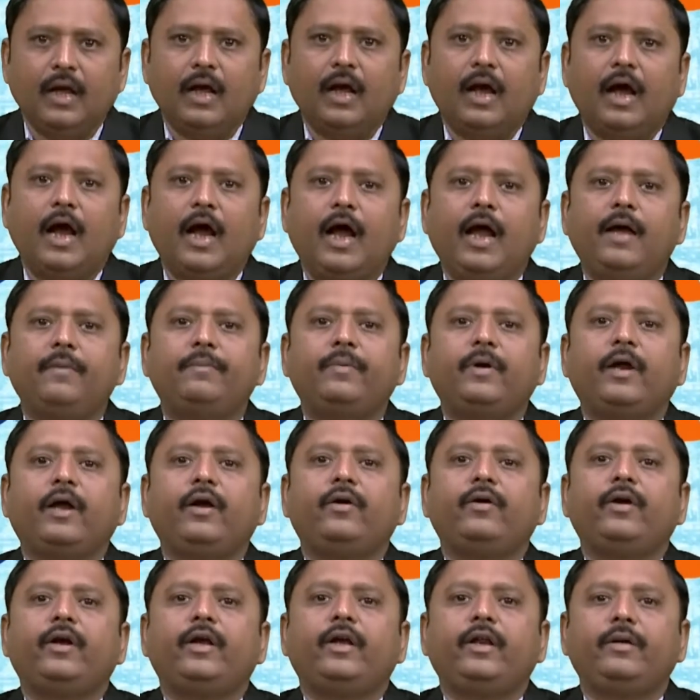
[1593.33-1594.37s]
High
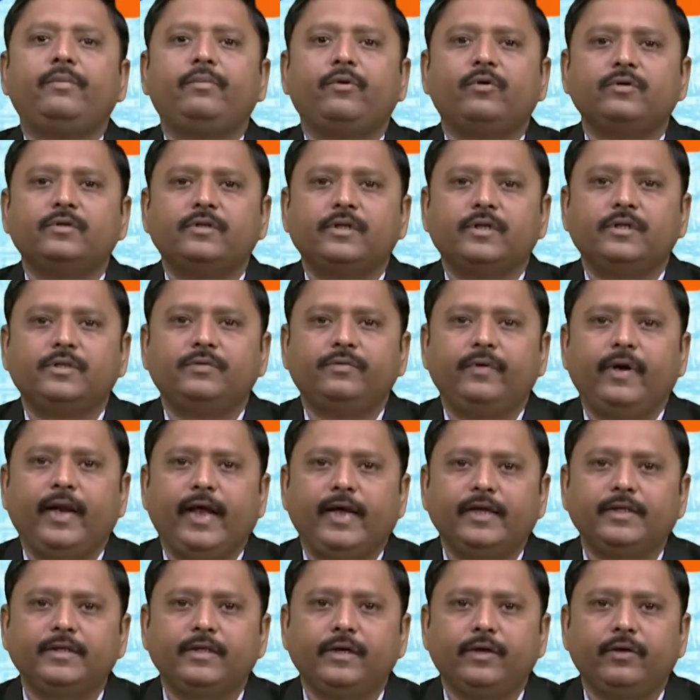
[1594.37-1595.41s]
priority process will
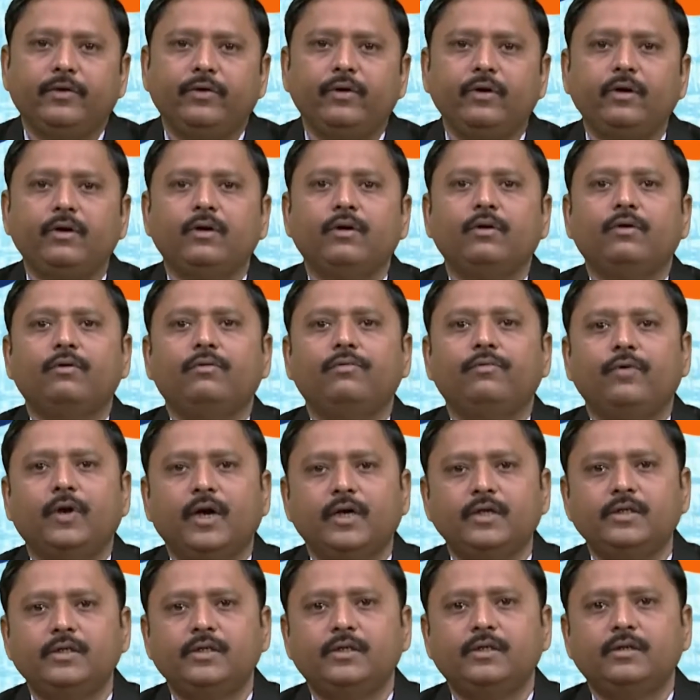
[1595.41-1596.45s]
execute
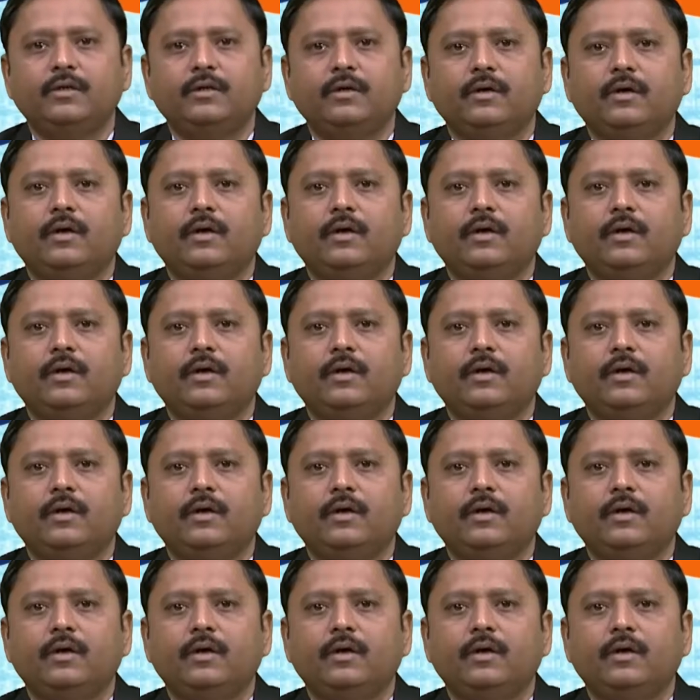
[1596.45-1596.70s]
first